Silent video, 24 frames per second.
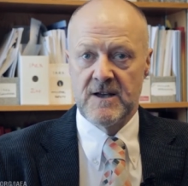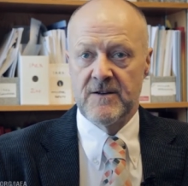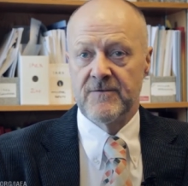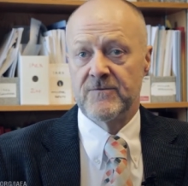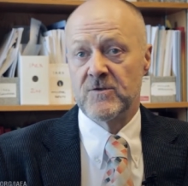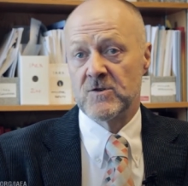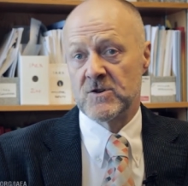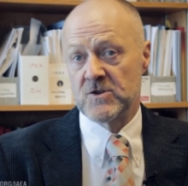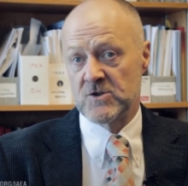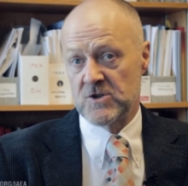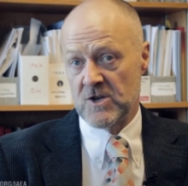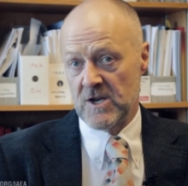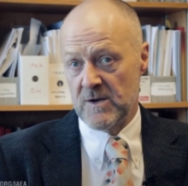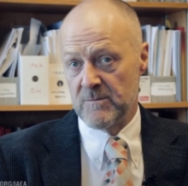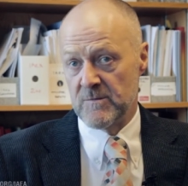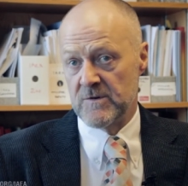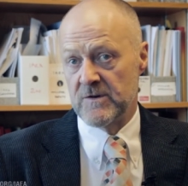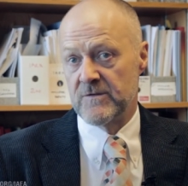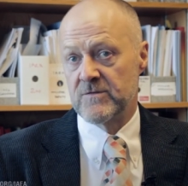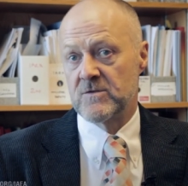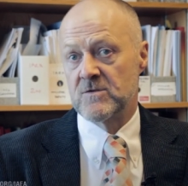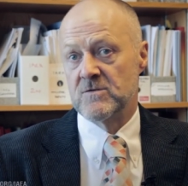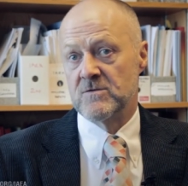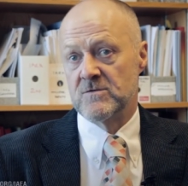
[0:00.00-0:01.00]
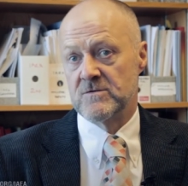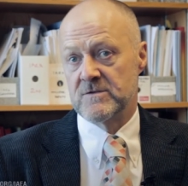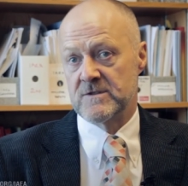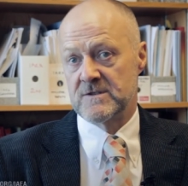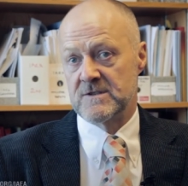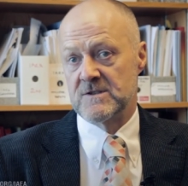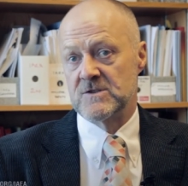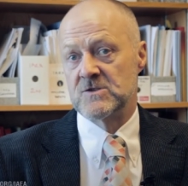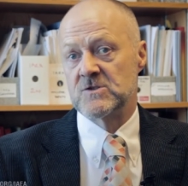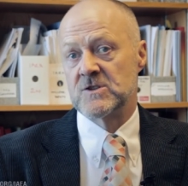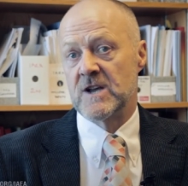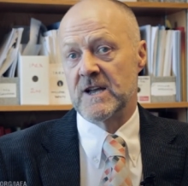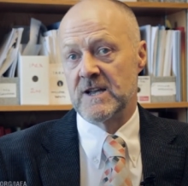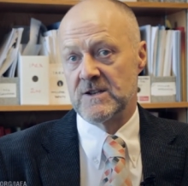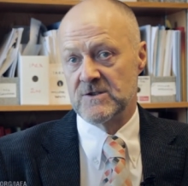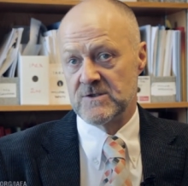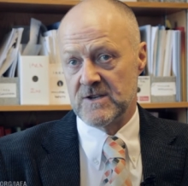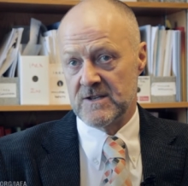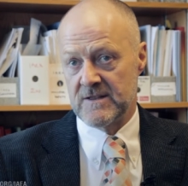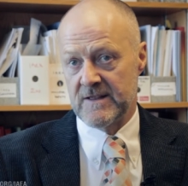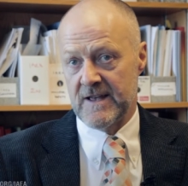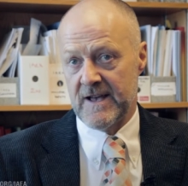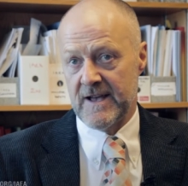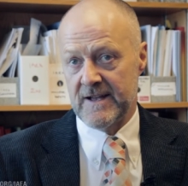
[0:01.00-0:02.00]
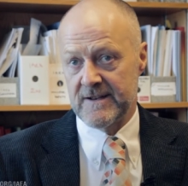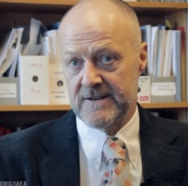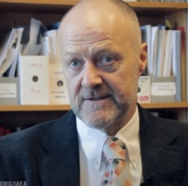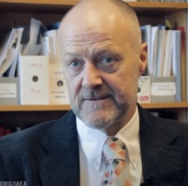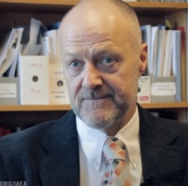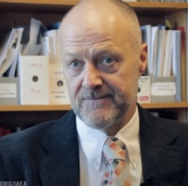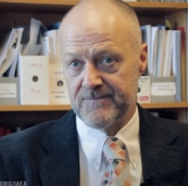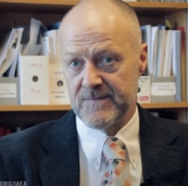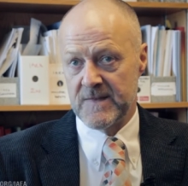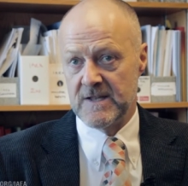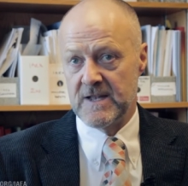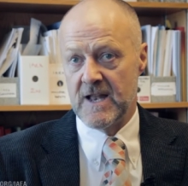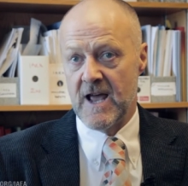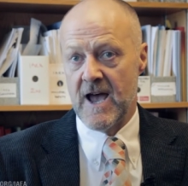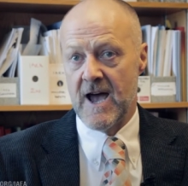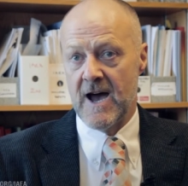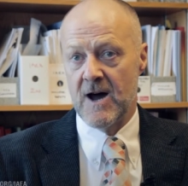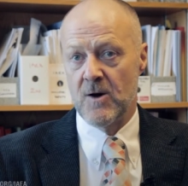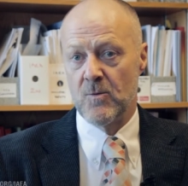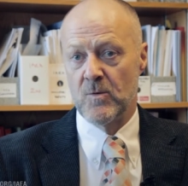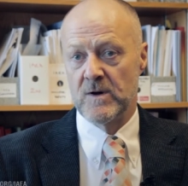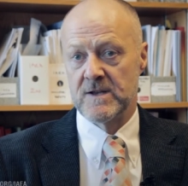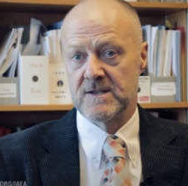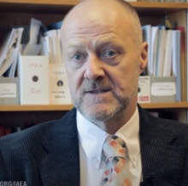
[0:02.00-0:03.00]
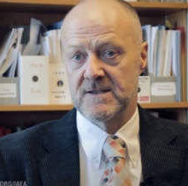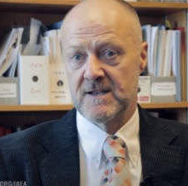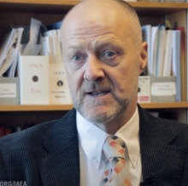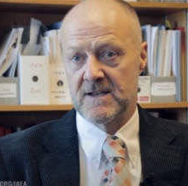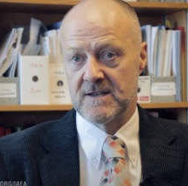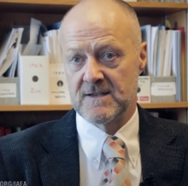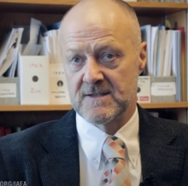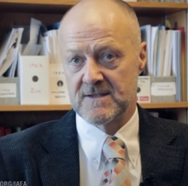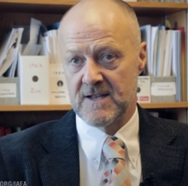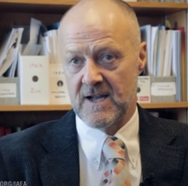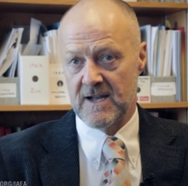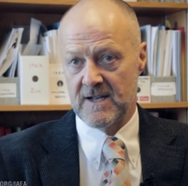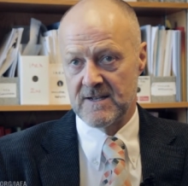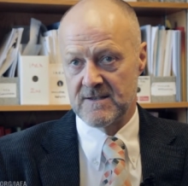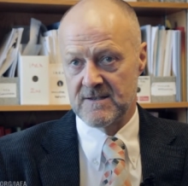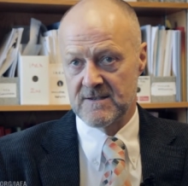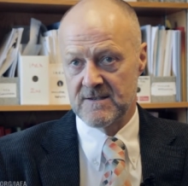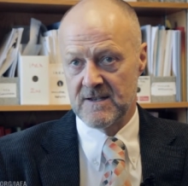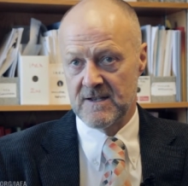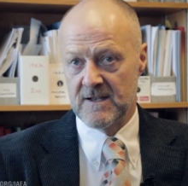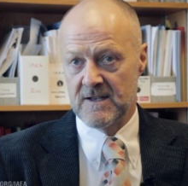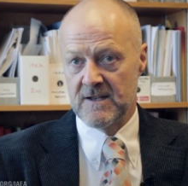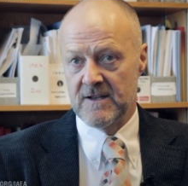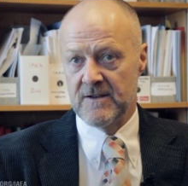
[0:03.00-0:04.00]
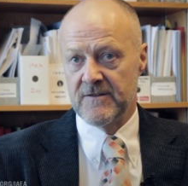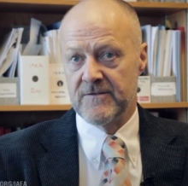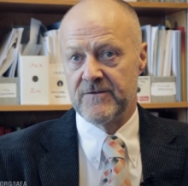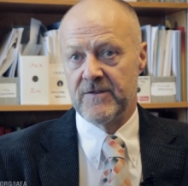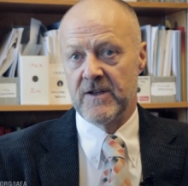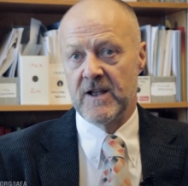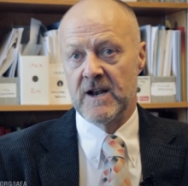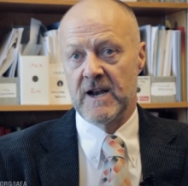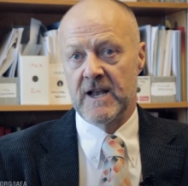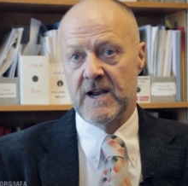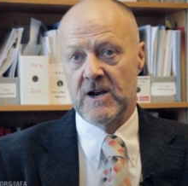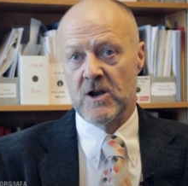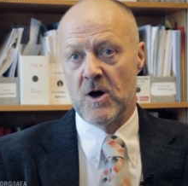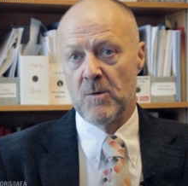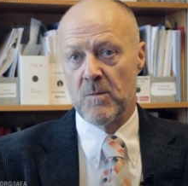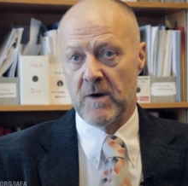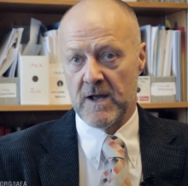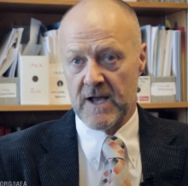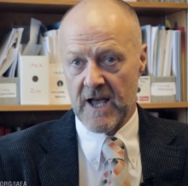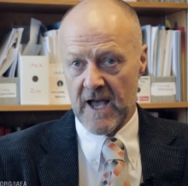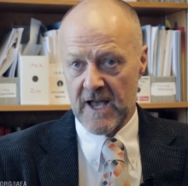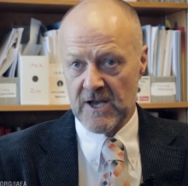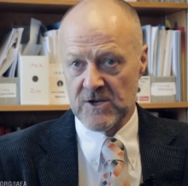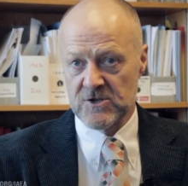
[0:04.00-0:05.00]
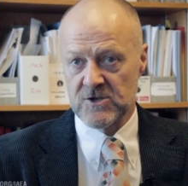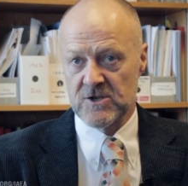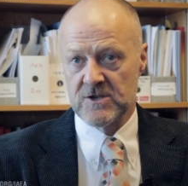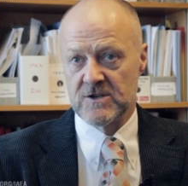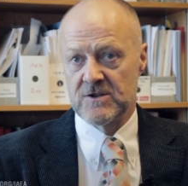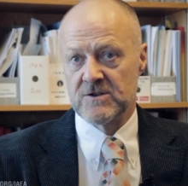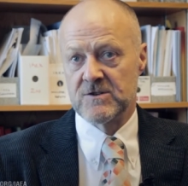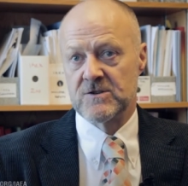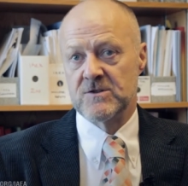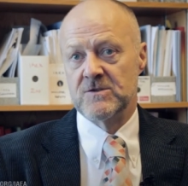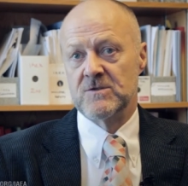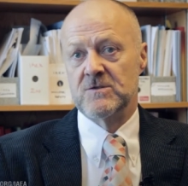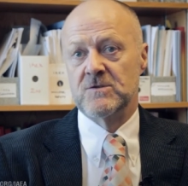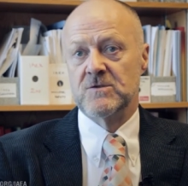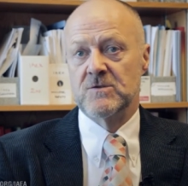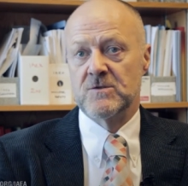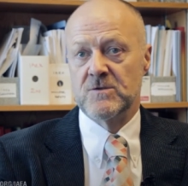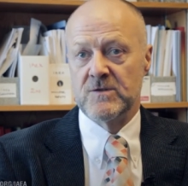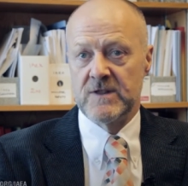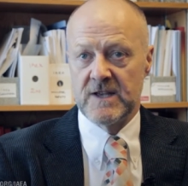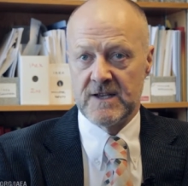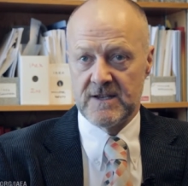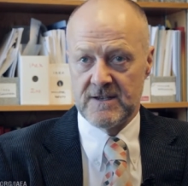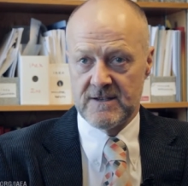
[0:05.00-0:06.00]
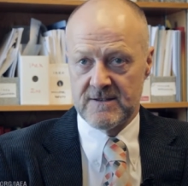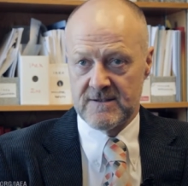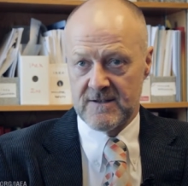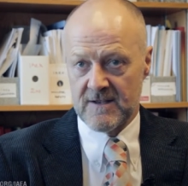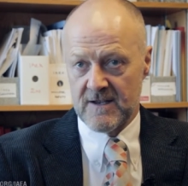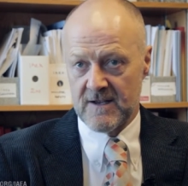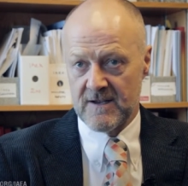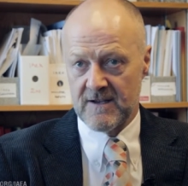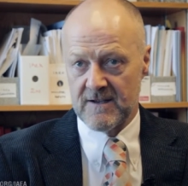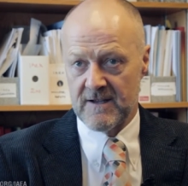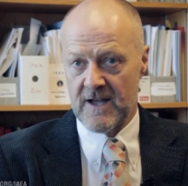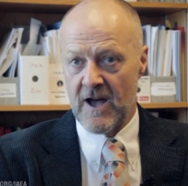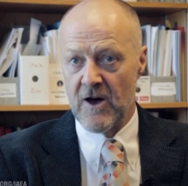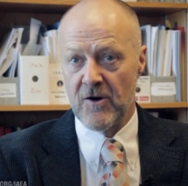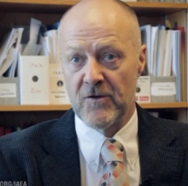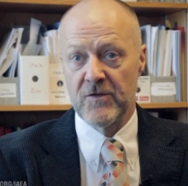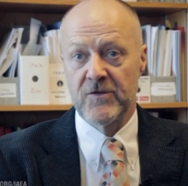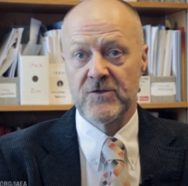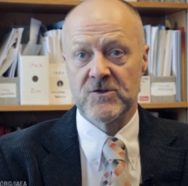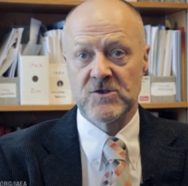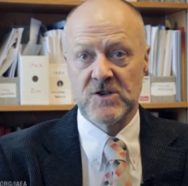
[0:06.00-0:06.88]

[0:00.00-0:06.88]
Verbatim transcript: Fukushima, of course, is changing that. Now we're seeing states feeling an obligation to do these uh, health